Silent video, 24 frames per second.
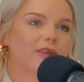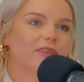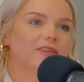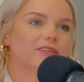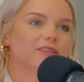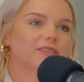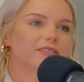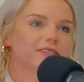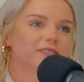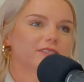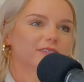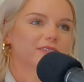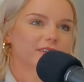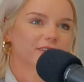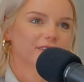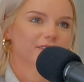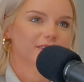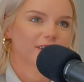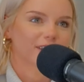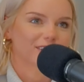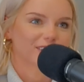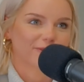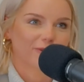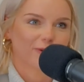this is
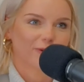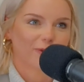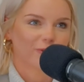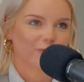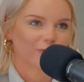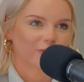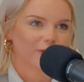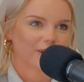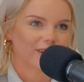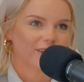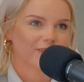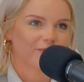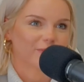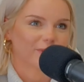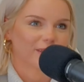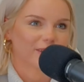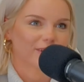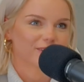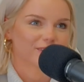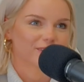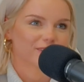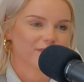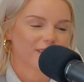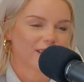successful, right?
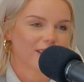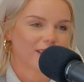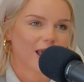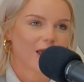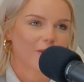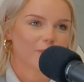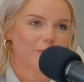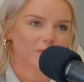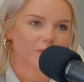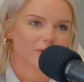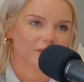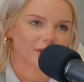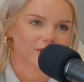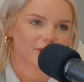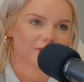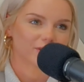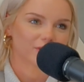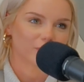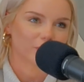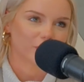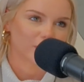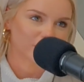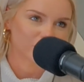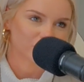Because of that appetite
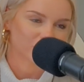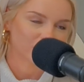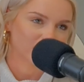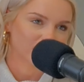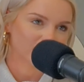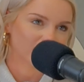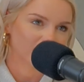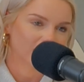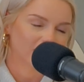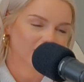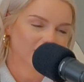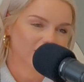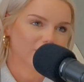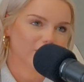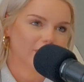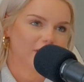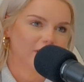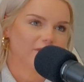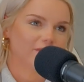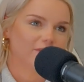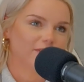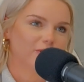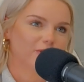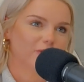suppression that they
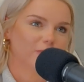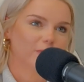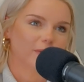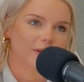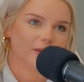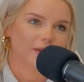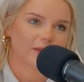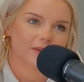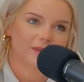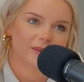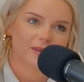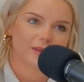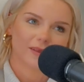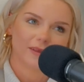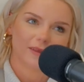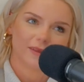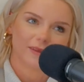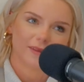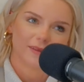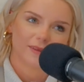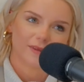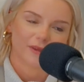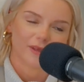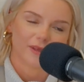might feel. But
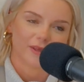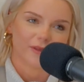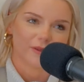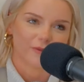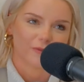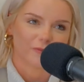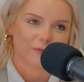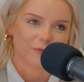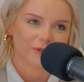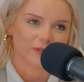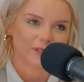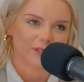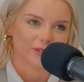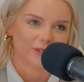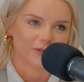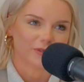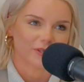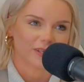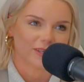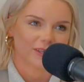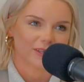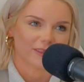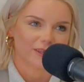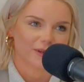really, you
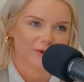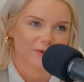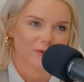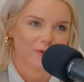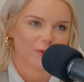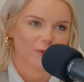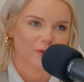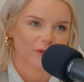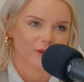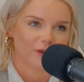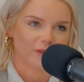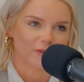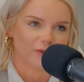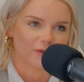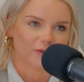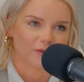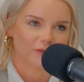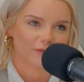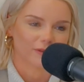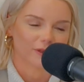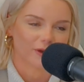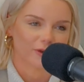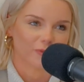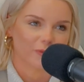can get that in a whole other
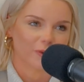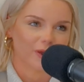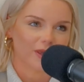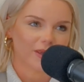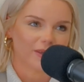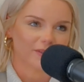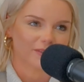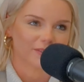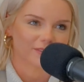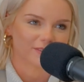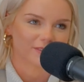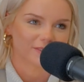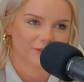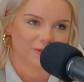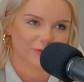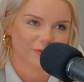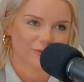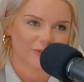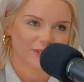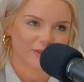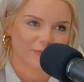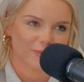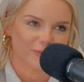lot of ways. You don't need a